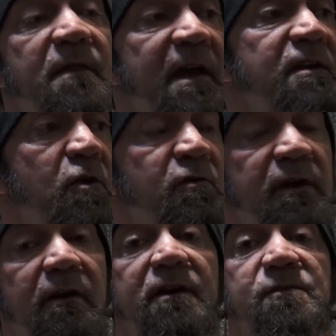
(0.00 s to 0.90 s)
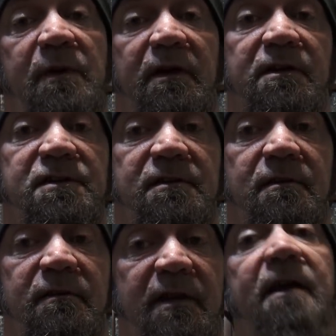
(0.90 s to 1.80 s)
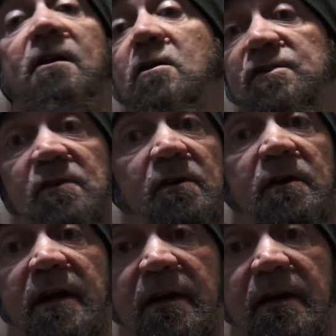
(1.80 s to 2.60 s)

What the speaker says: They know their experience. They lost all their